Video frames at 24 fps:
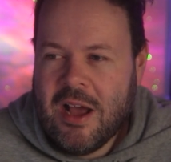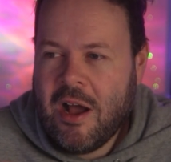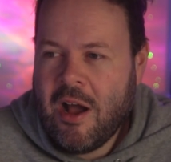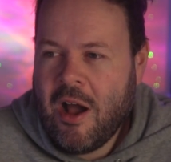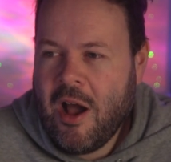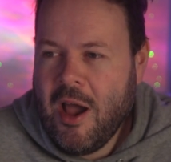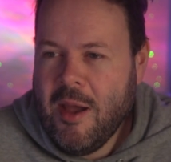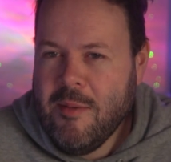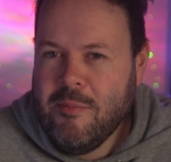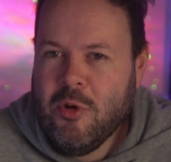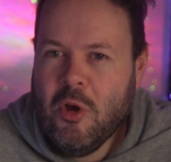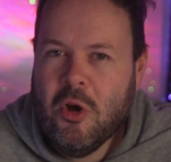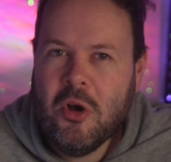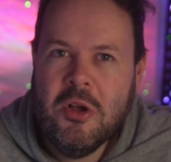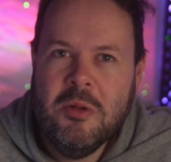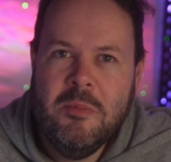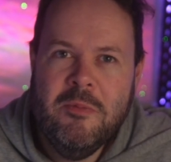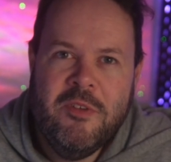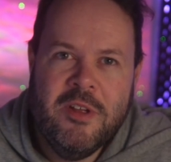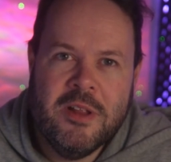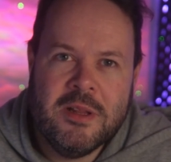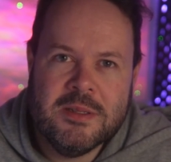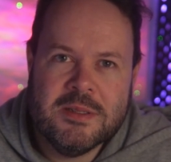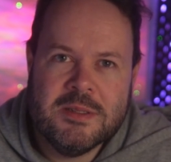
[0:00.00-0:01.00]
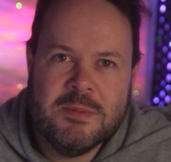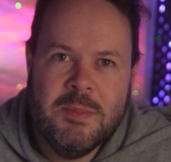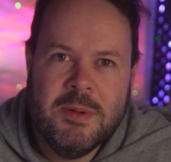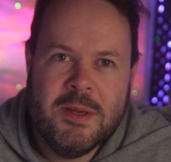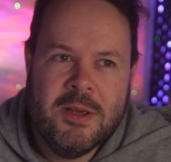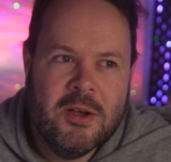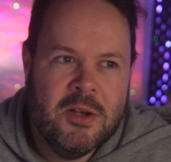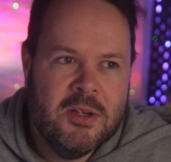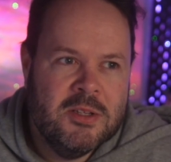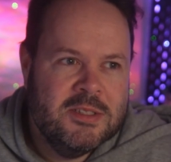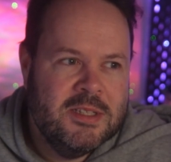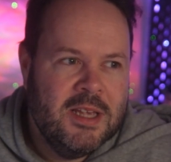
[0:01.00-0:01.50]
I'm not convinced
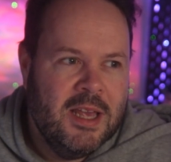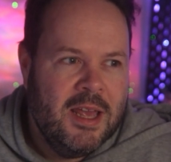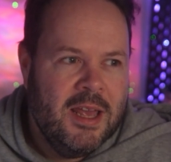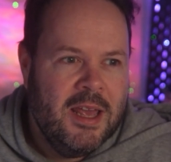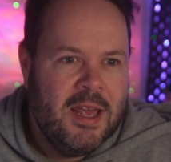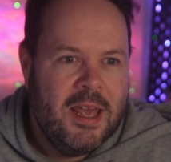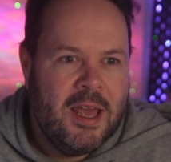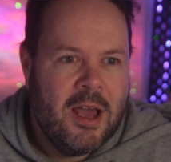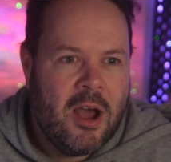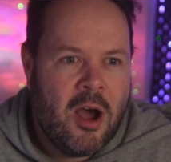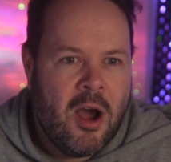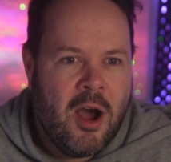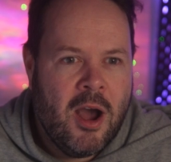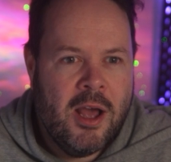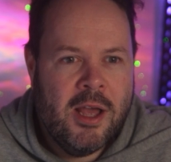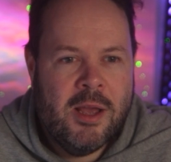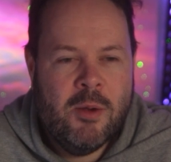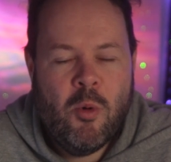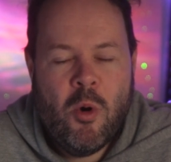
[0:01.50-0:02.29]
because I